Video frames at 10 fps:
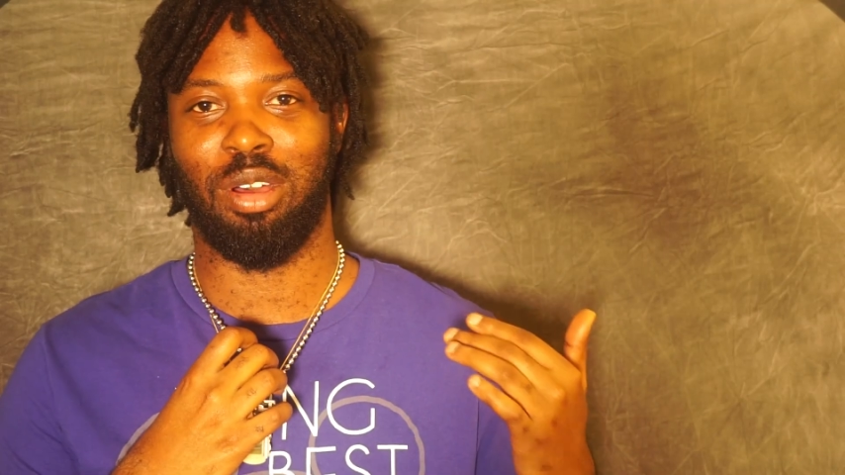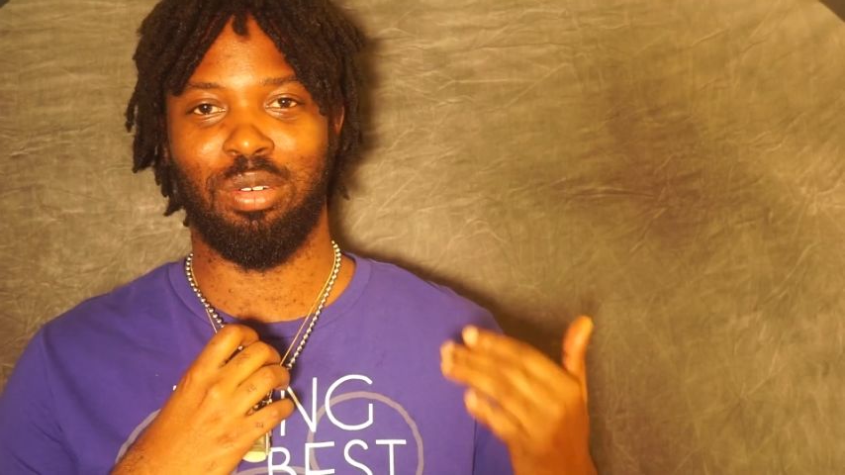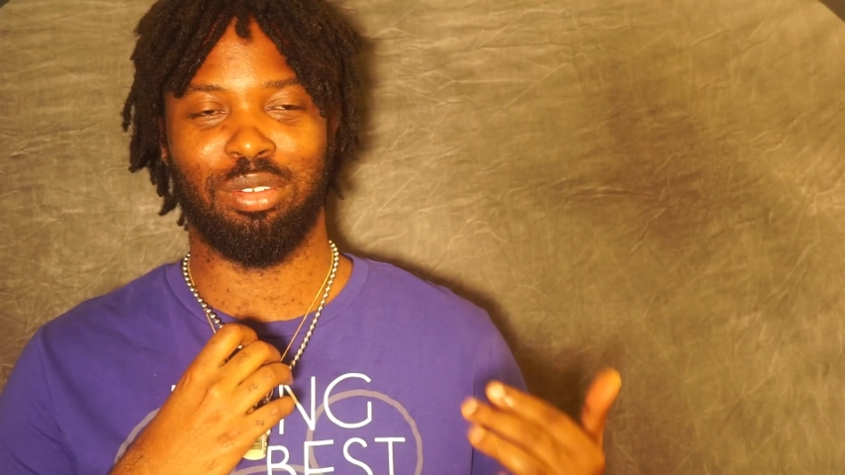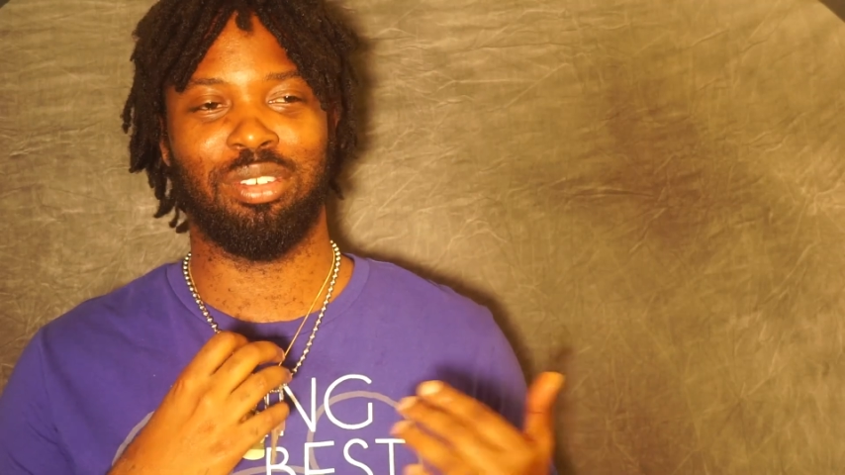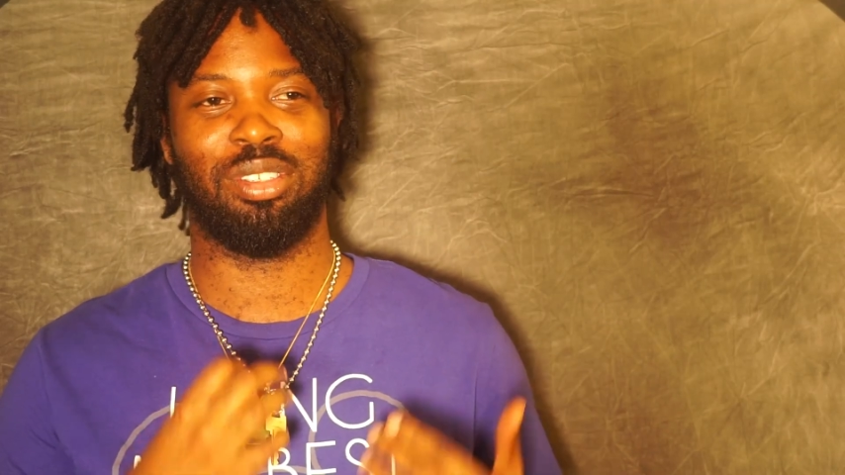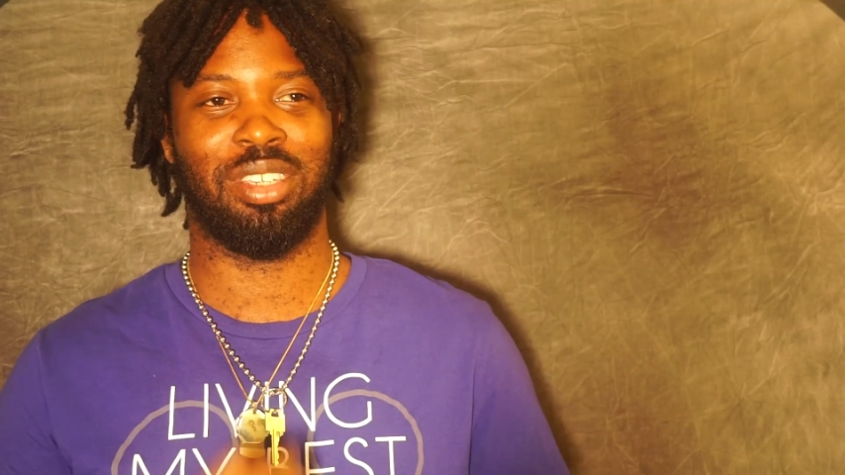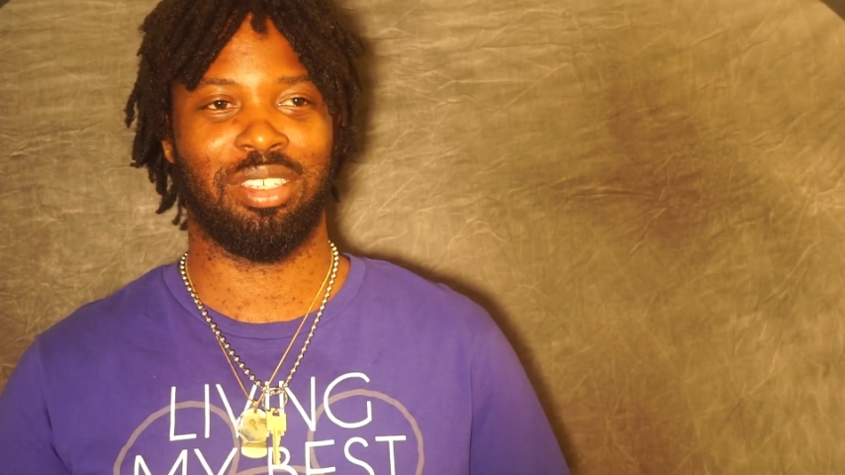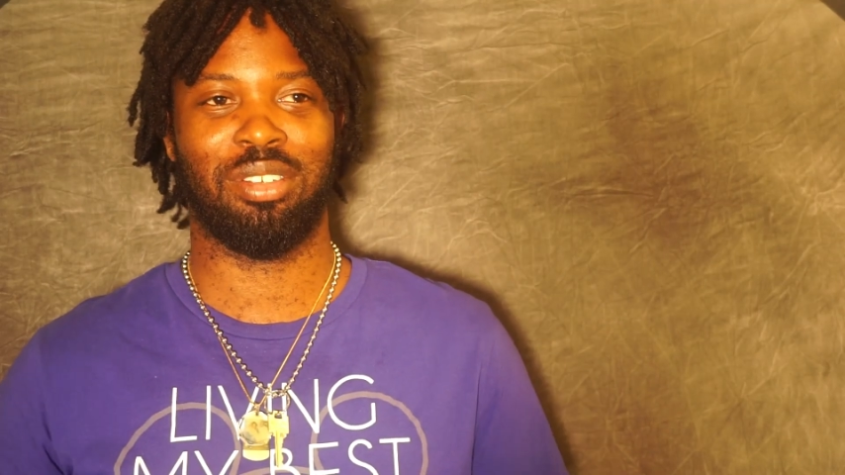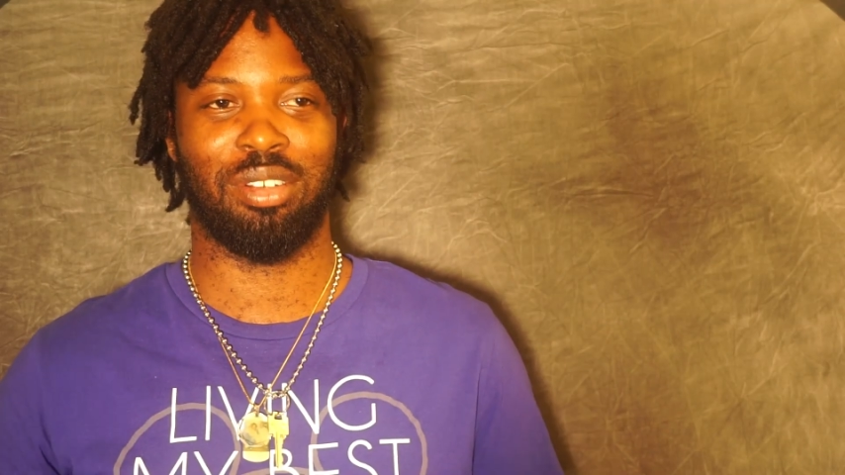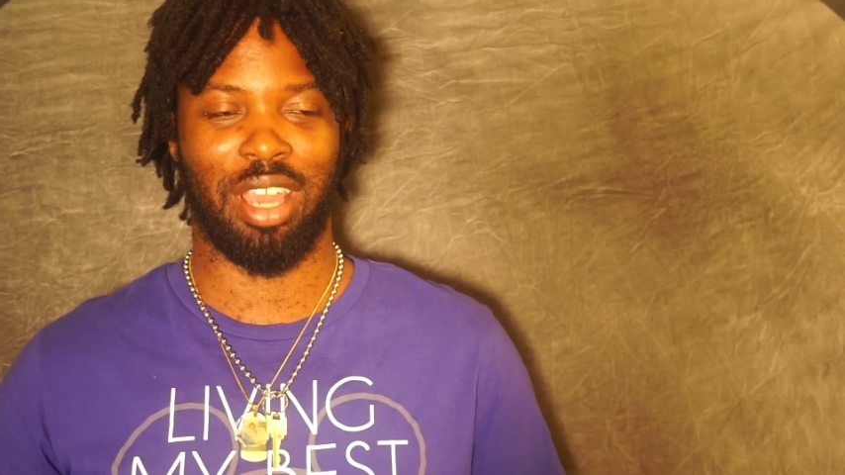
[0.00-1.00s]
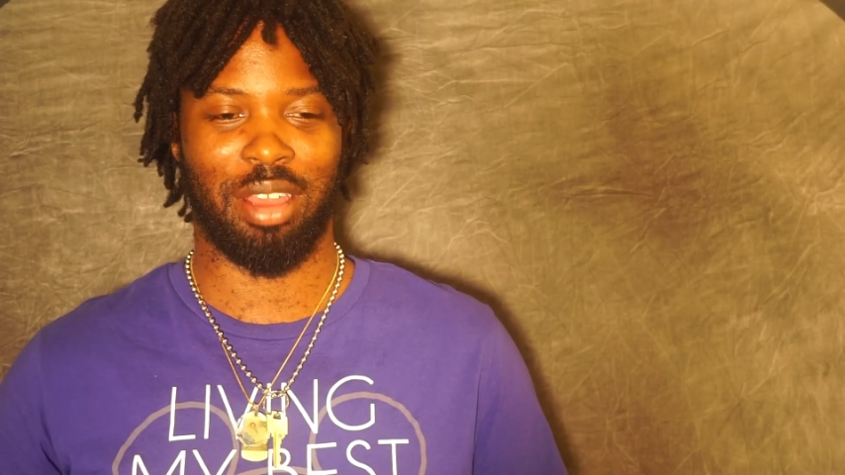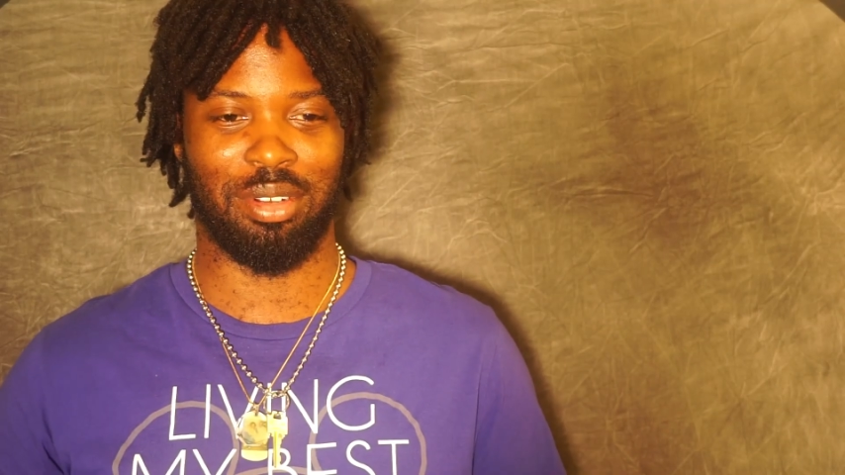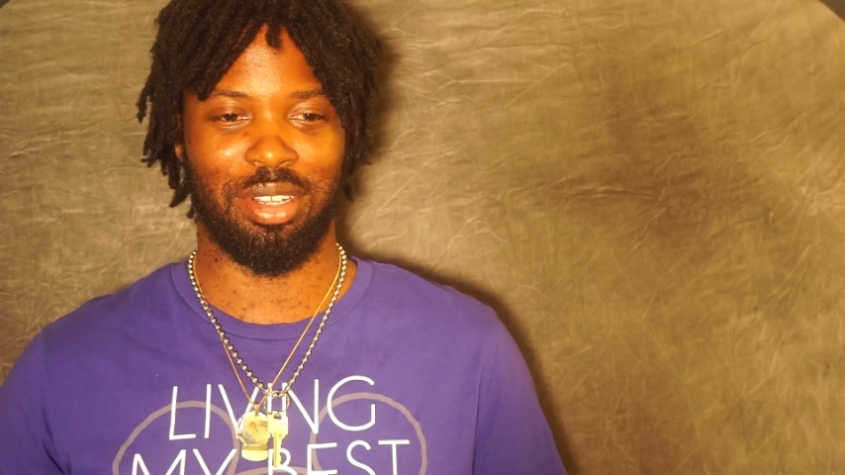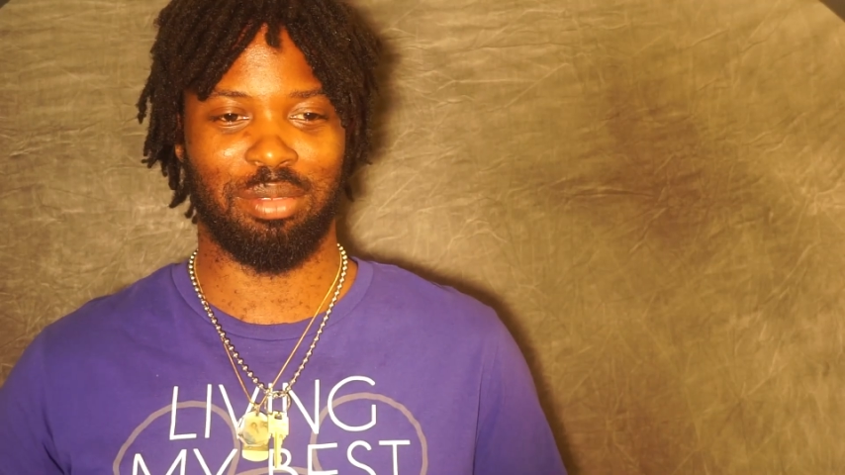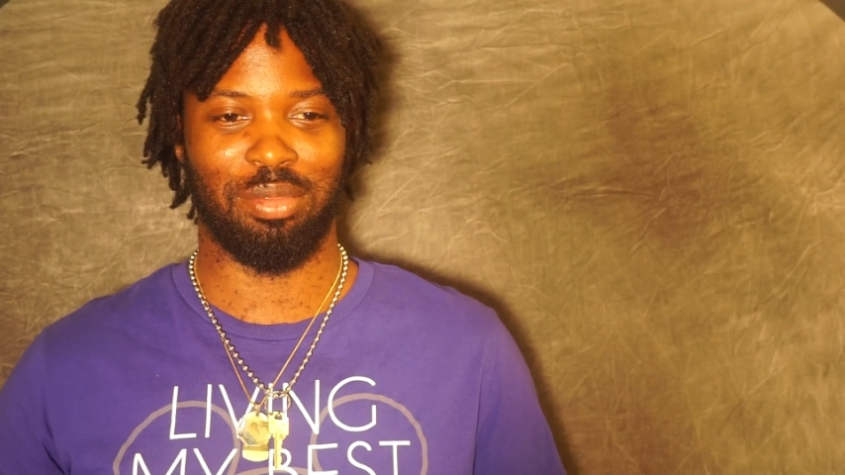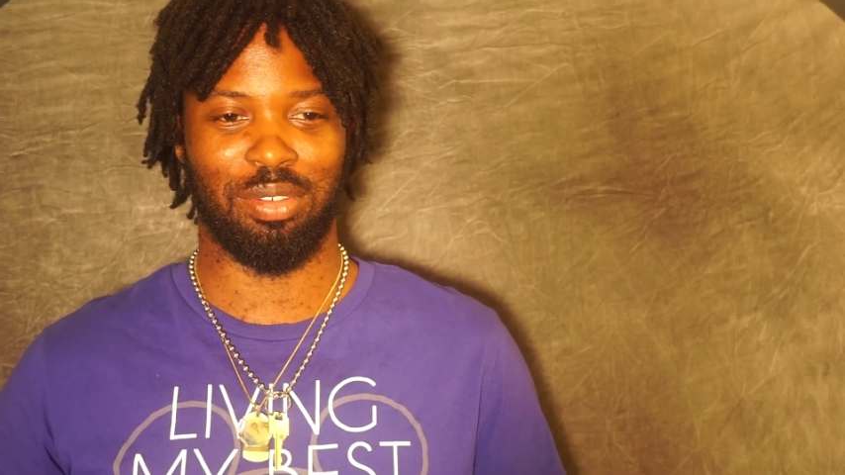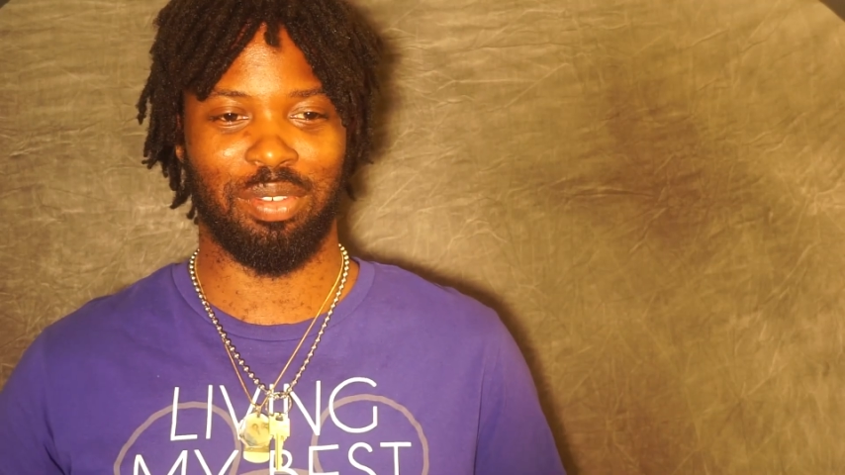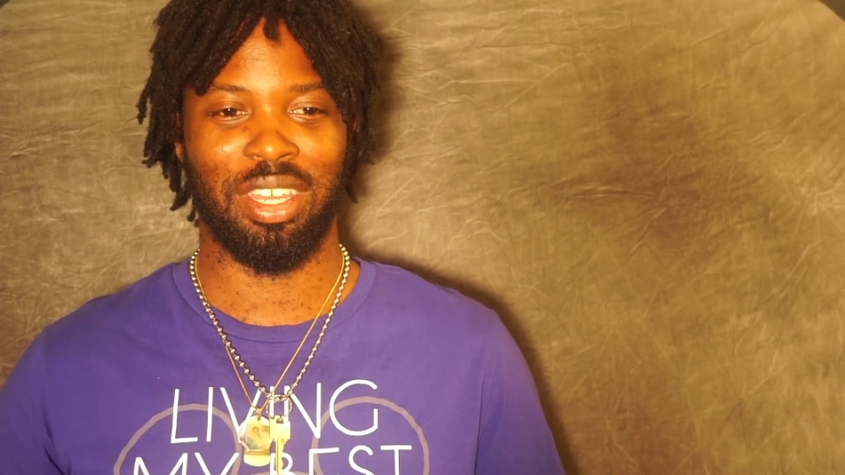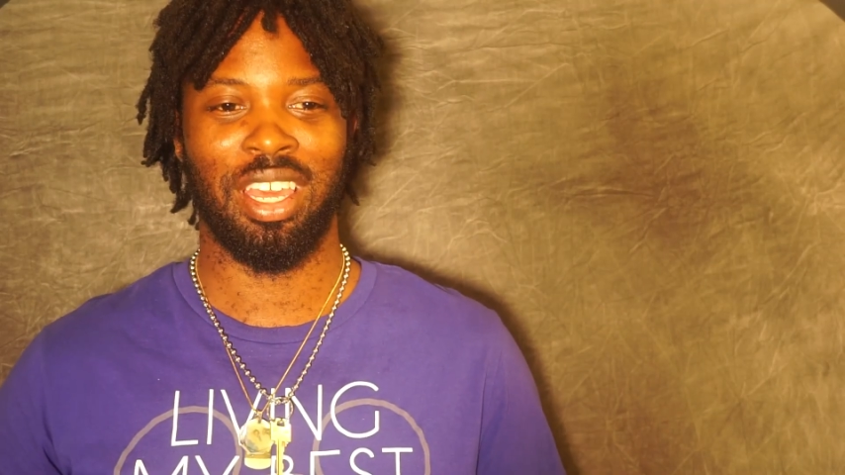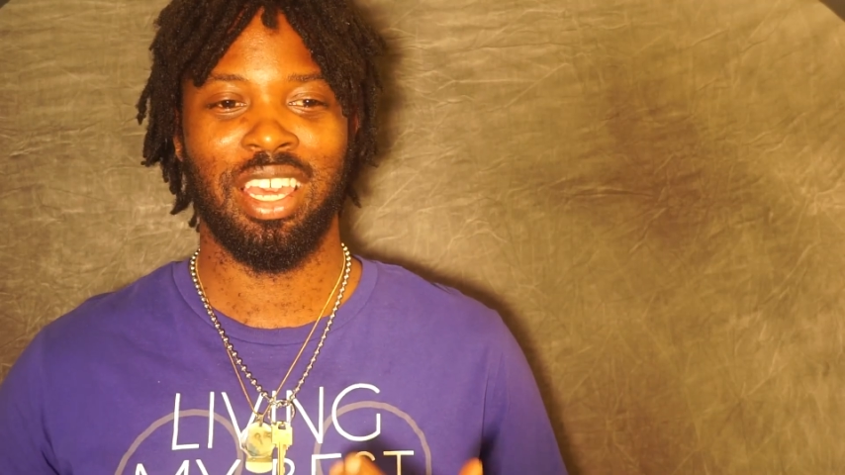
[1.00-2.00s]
older sister now in this movie.